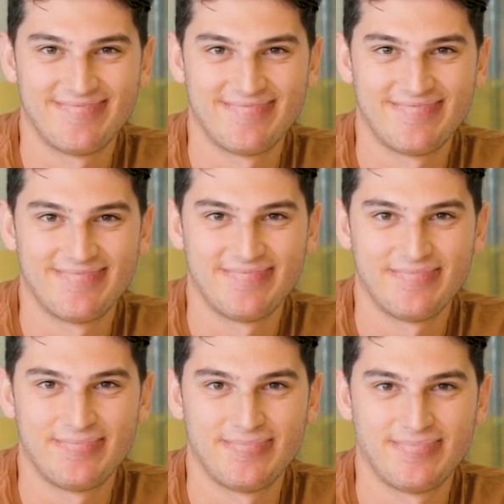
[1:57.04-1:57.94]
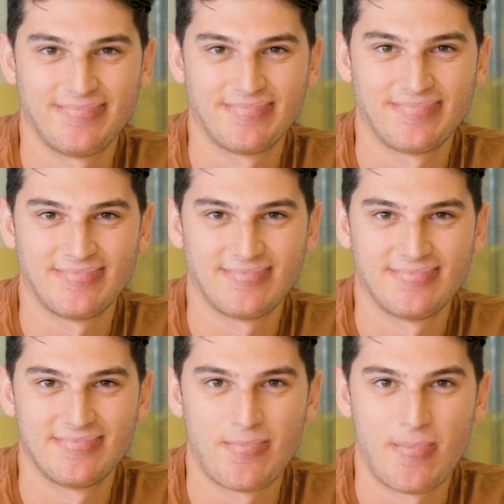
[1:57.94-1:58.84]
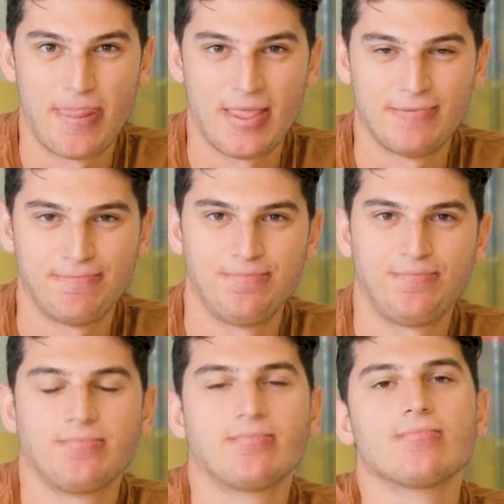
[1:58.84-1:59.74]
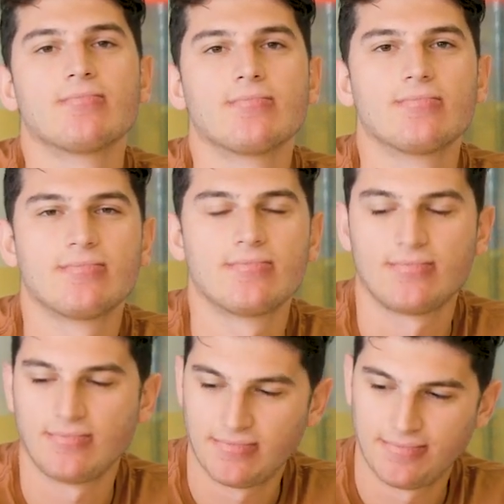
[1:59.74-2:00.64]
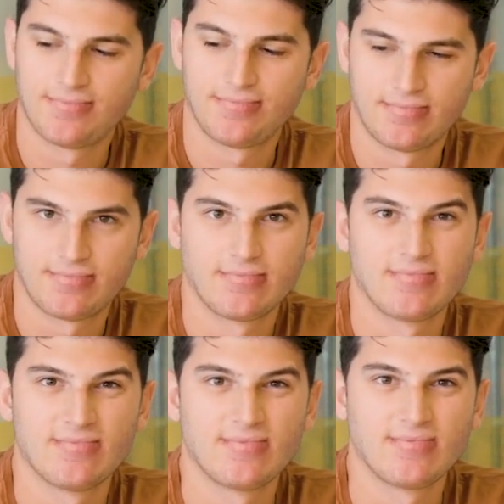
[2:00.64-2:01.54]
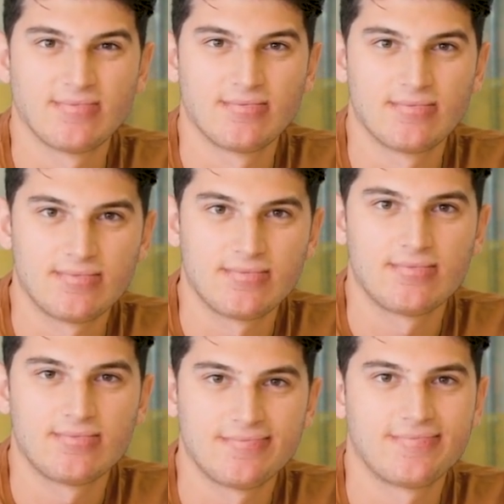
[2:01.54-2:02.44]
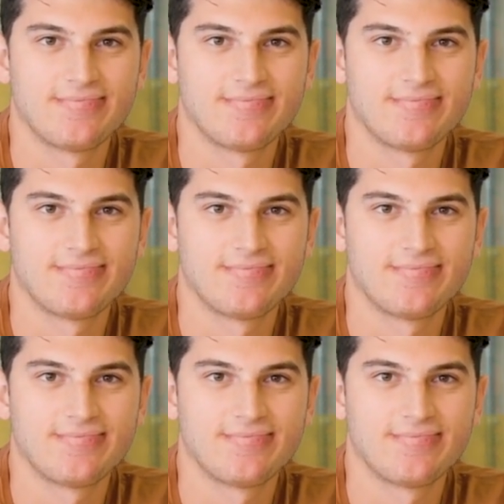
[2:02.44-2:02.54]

(silent)